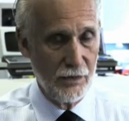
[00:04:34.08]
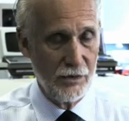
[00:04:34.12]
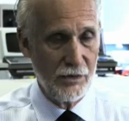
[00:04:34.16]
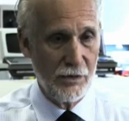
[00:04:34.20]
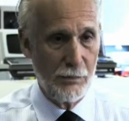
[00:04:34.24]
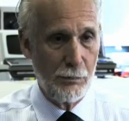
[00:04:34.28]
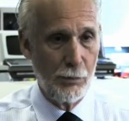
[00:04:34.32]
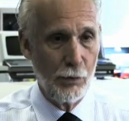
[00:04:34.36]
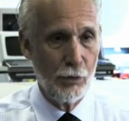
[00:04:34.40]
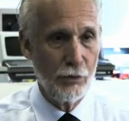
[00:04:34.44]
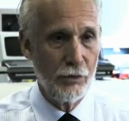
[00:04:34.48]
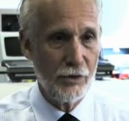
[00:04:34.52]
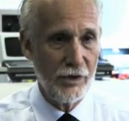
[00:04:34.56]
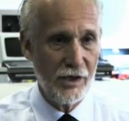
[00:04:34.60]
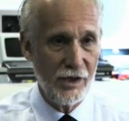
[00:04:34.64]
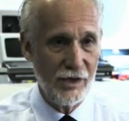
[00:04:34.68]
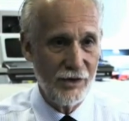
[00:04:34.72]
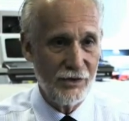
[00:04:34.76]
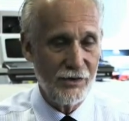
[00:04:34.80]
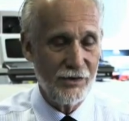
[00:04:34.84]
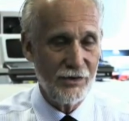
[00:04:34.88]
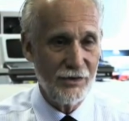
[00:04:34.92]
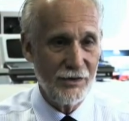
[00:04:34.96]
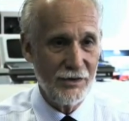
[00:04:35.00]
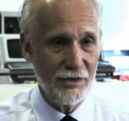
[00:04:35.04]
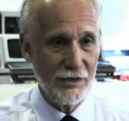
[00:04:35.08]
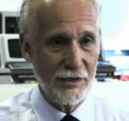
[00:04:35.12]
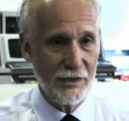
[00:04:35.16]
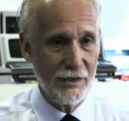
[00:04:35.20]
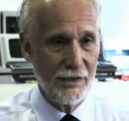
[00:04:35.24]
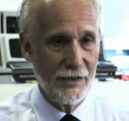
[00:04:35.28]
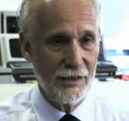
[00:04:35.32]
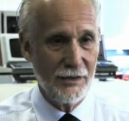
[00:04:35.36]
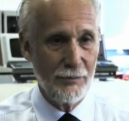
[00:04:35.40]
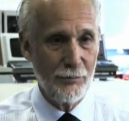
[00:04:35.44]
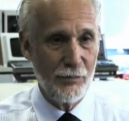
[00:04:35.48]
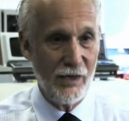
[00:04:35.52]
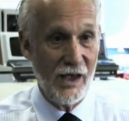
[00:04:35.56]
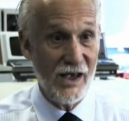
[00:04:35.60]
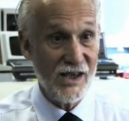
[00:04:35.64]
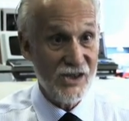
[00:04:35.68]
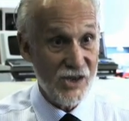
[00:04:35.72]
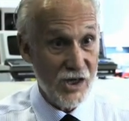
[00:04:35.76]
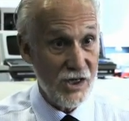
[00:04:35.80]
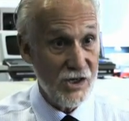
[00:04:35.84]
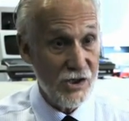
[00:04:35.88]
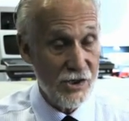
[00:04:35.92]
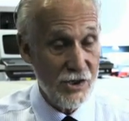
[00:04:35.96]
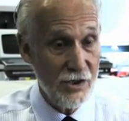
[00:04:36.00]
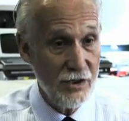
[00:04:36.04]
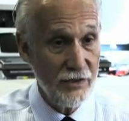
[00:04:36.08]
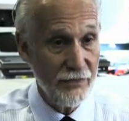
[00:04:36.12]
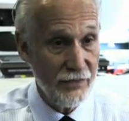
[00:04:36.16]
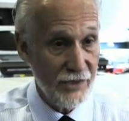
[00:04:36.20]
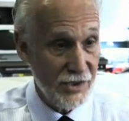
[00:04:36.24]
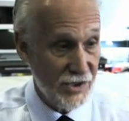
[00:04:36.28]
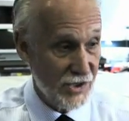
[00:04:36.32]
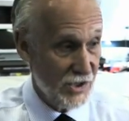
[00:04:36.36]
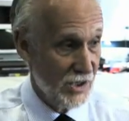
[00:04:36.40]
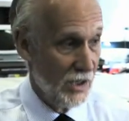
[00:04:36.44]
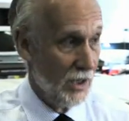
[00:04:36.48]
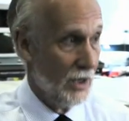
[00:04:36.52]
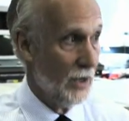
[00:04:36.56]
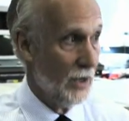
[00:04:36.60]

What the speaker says: deploying it as a service.